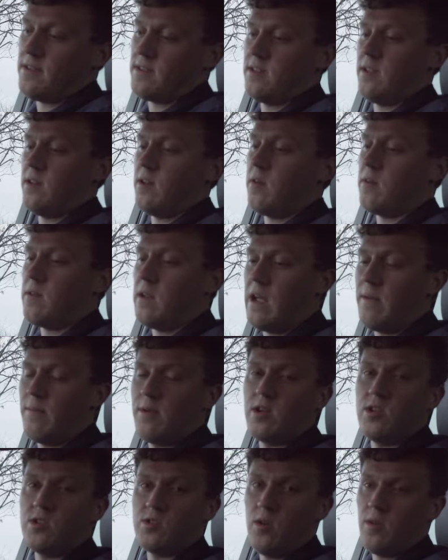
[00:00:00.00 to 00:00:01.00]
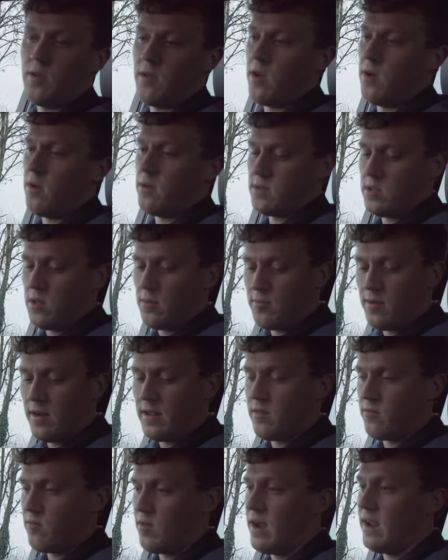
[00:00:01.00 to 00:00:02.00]
as, you know, climate control goes and
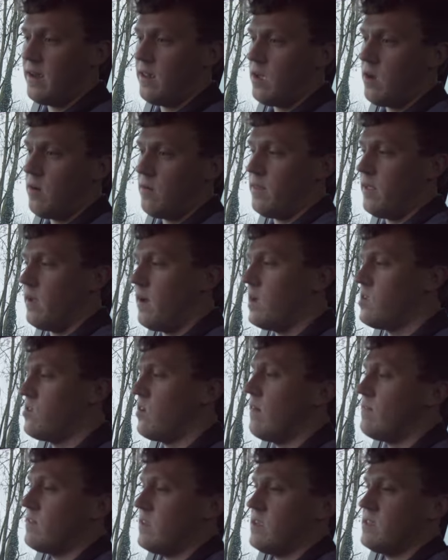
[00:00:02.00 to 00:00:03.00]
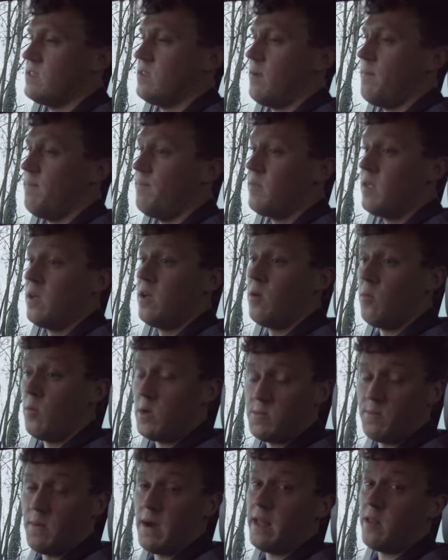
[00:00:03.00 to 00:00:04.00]
operating the radio and the iDrive system,
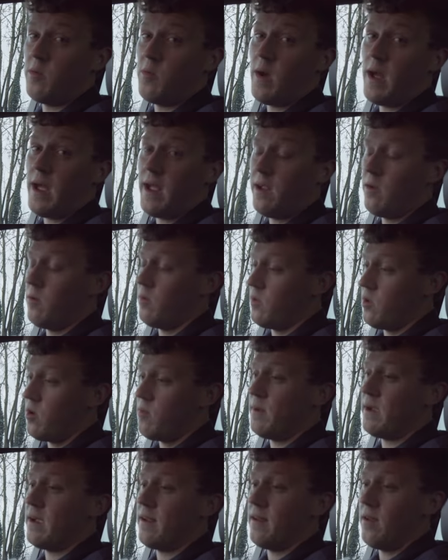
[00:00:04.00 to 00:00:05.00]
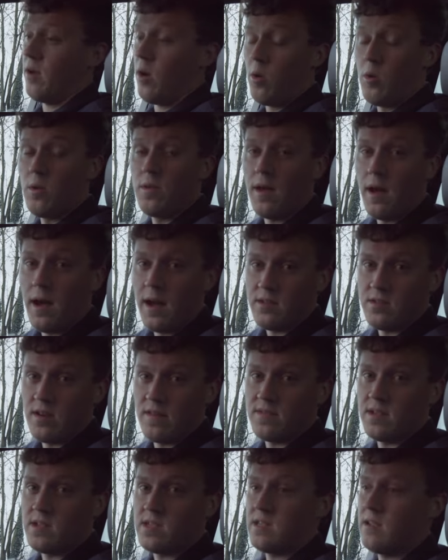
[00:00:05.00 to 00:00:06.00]
which by the way, although being an older
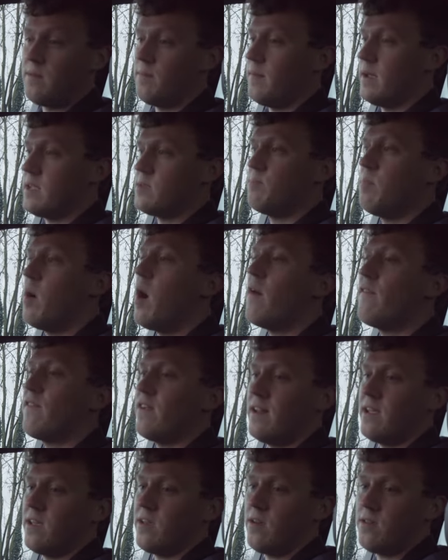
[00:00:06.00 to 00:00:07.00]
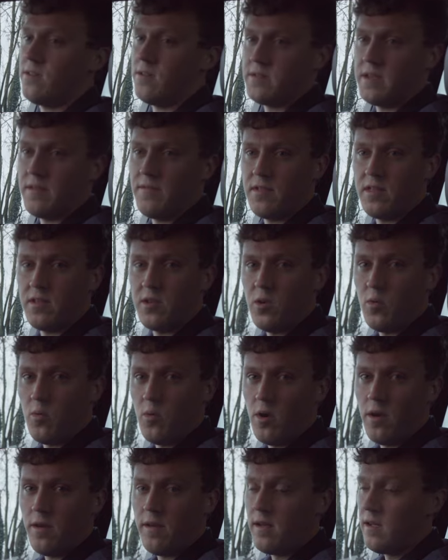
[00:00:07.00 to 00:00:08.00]
iDrive system, is perfectly good. Does everything you
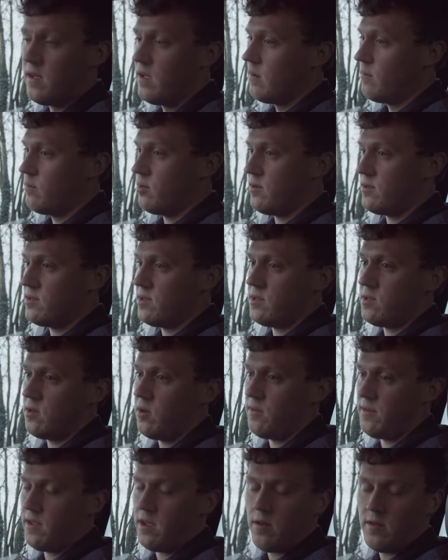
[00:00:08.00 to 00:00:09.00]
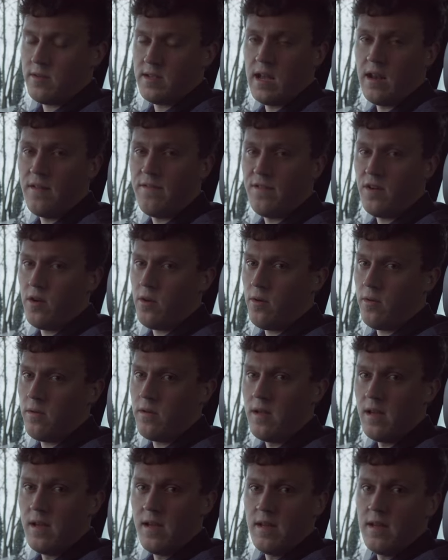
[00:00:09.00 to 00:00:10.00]
want. Bluetooth audio, telephone,
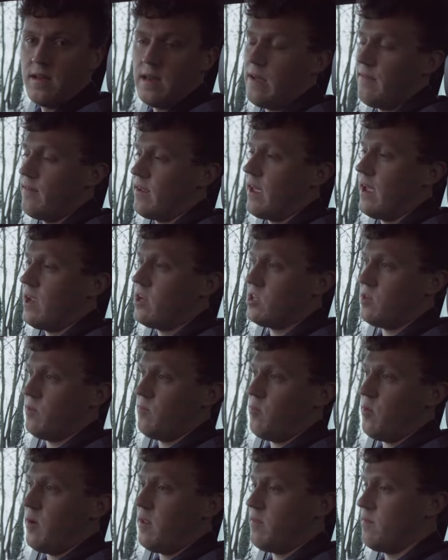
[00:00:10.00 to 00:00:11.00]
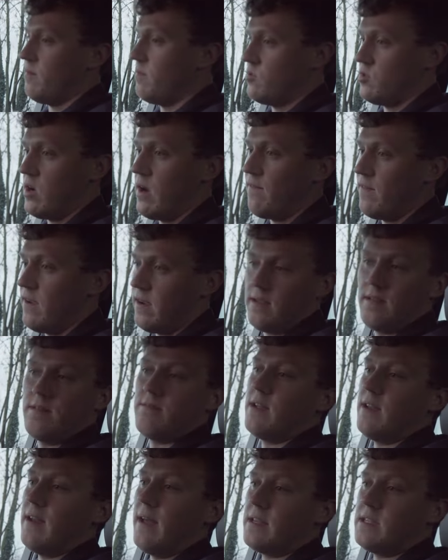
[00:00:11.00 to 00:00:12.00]
navigation with traffic
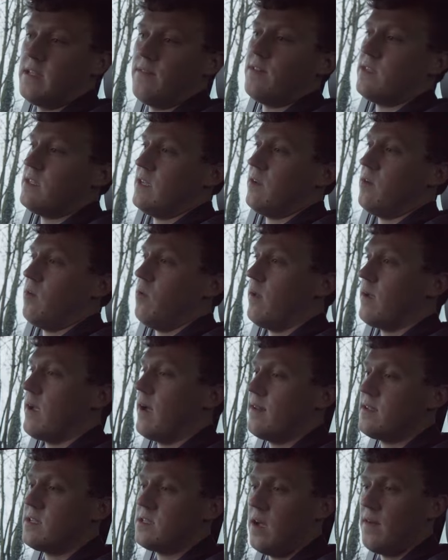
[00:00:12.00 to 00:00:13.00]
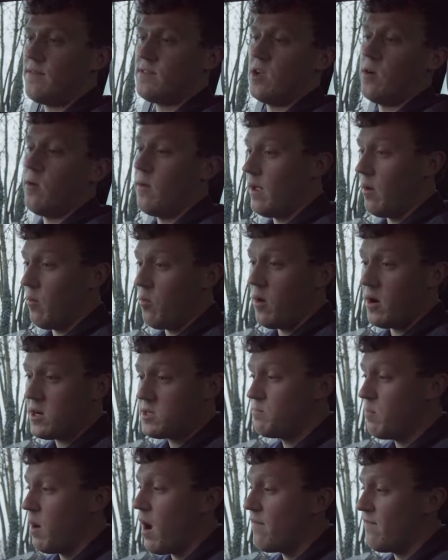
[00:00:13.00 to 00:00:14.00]
connectivity and all that kind of stuff. So it works
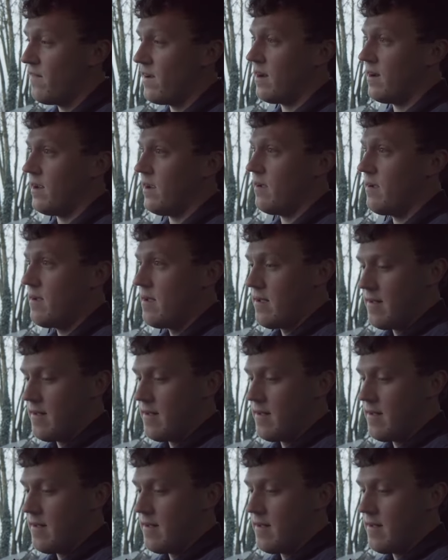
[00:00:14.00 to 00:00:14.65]
perfectly.